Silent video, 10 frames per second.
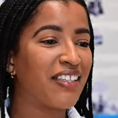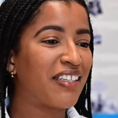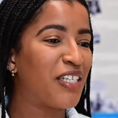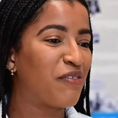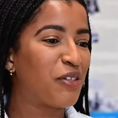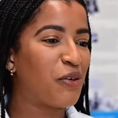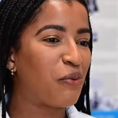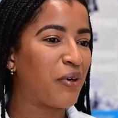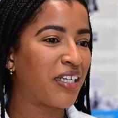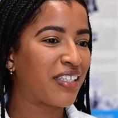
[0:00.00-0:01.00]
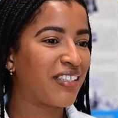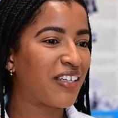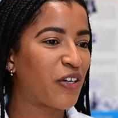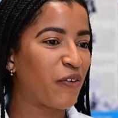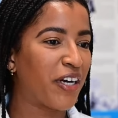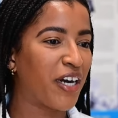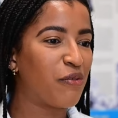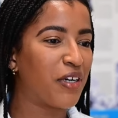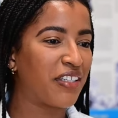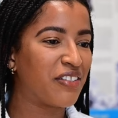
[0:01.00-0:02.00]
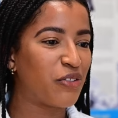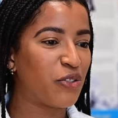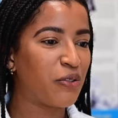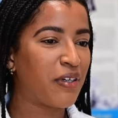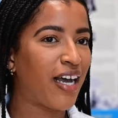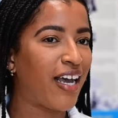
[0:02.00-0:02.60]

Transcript: I didn't even know what career I wanted to do.